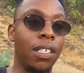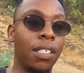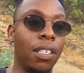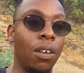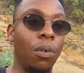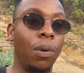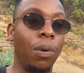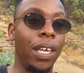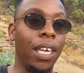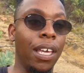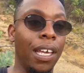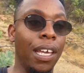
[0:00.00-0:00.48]
that
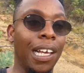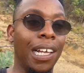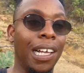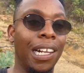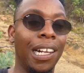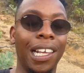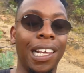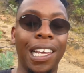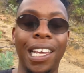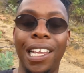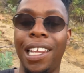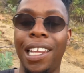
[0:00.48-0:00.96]
we can
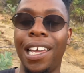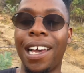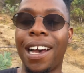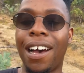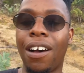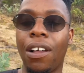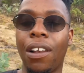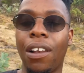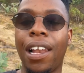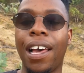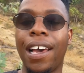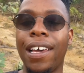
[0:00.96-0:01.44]
clearly
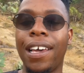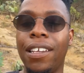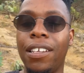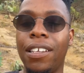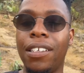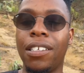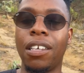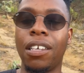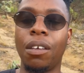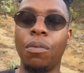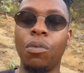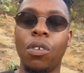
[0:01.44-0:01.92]
outline in
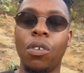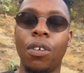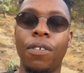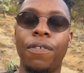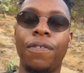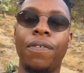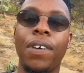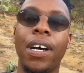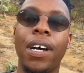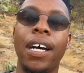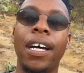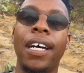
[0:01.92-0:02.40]
terms
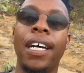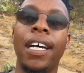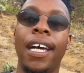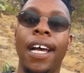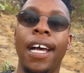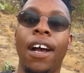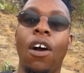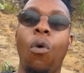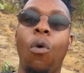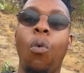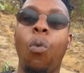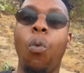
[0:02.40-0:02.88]
of
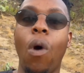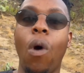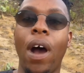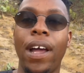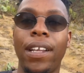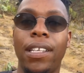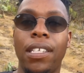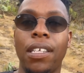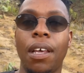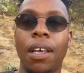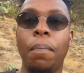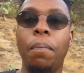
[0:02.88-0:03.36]

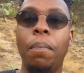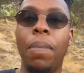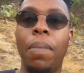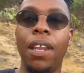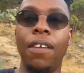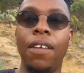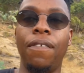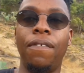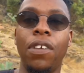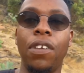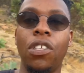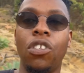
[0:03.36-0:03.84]
what
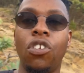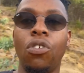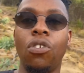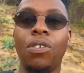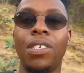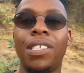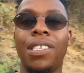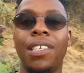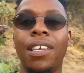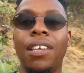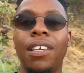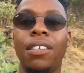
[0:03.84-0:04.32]
benefits you
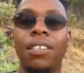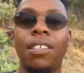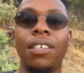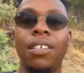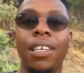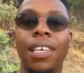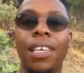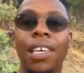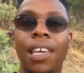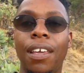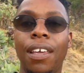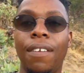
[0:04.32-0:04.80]
stand to
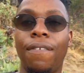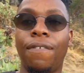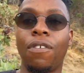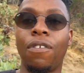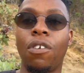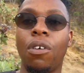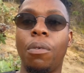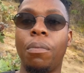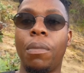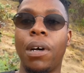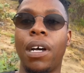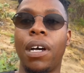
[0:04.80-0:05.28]
get
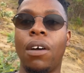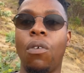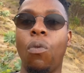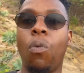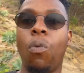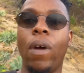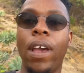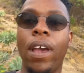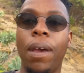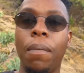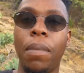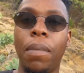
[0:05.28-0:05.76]
from a
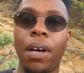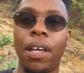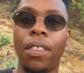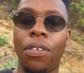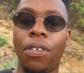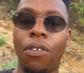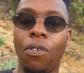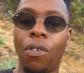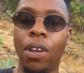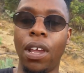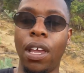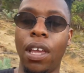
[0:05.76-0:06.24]

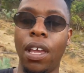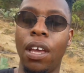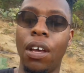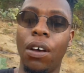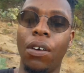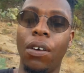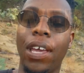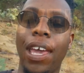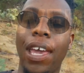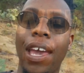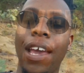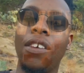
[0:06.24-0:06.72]
Web3.
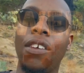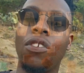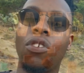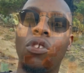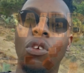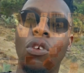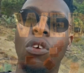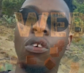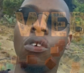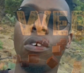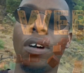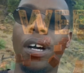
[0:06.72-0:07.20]
Okay,
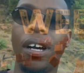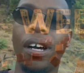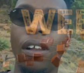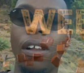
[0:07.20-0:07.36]
so a